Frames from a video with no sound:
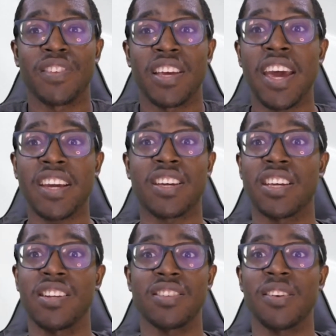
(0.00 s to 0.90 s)
Heck,
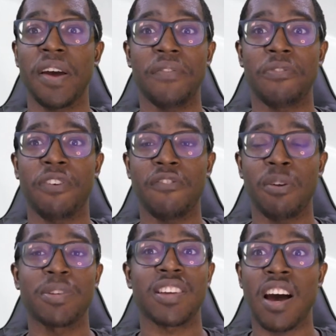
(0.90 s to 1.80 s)
he doesn't even have a friend
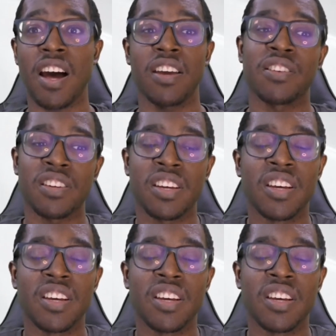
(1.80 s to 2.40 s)
from his kind.